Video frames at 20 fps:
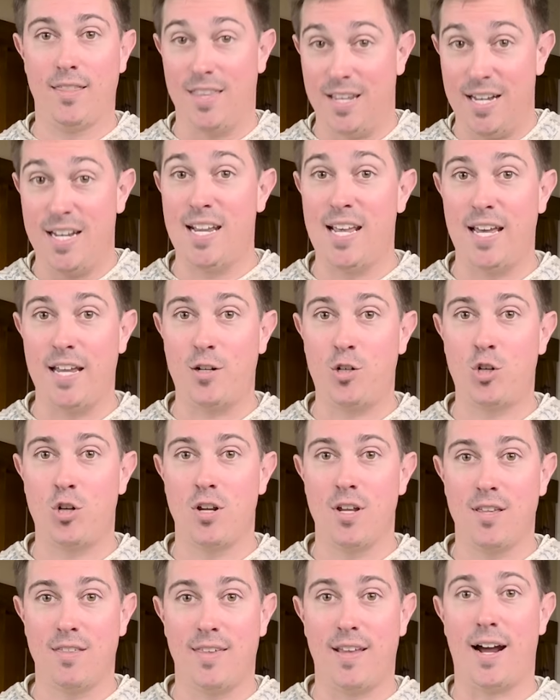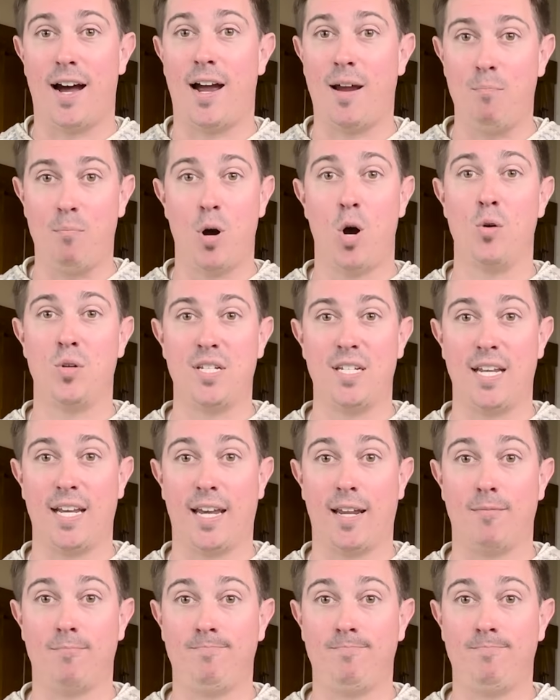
the niche that I'm posting in.